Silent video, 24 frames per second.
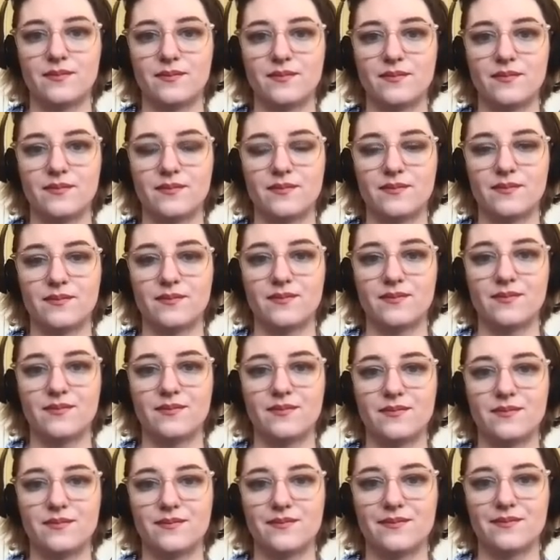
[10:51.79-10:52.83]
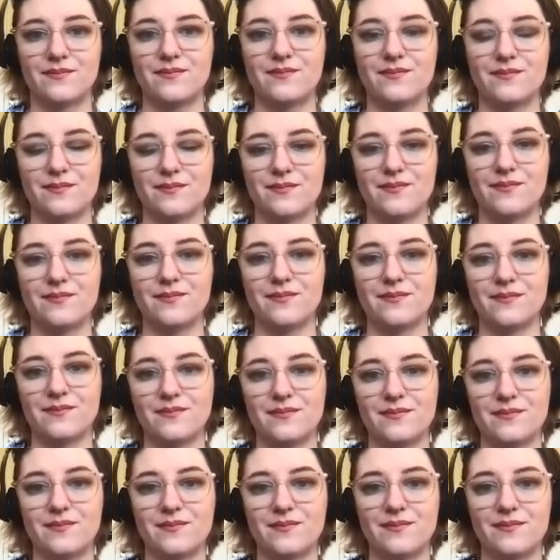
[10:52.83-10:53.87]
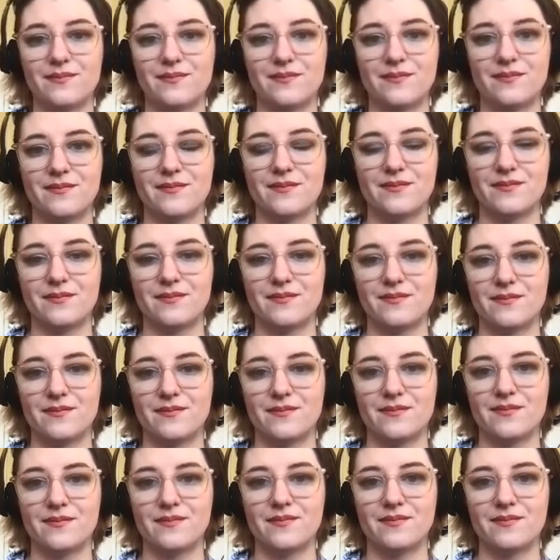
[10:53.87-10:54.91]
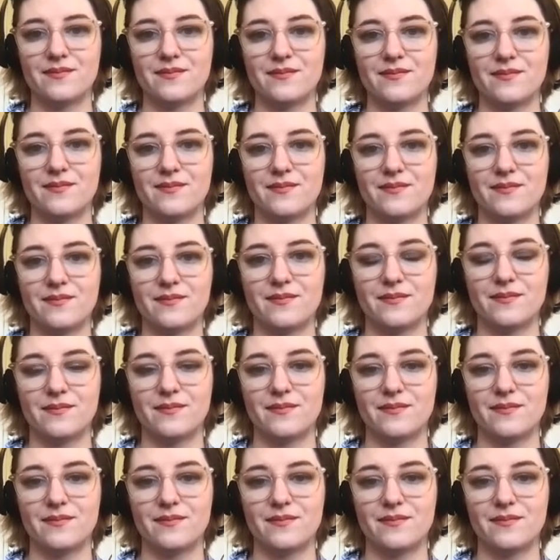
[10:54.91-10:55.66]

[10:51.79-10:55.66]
(not speaking)